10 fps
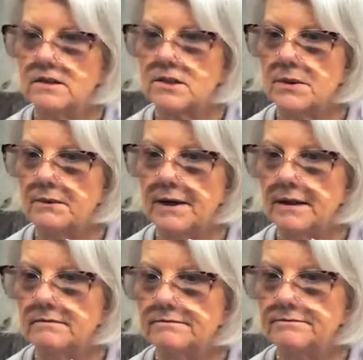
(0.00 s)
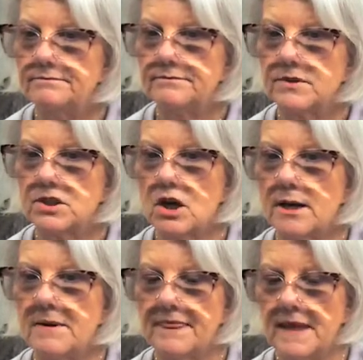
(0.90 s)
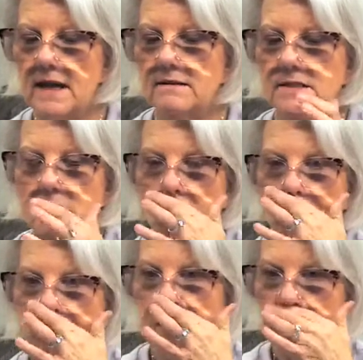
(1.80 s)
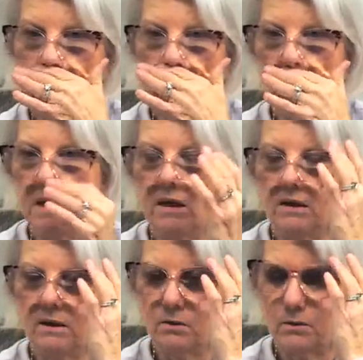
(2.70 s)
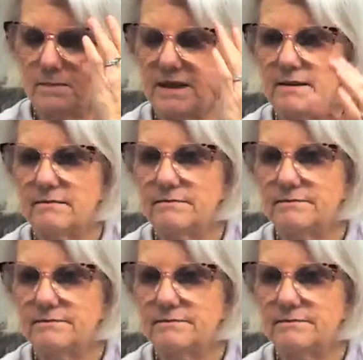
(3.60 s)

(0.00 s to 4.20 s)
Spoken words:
So anyway, sorry about that. So pink ribbon.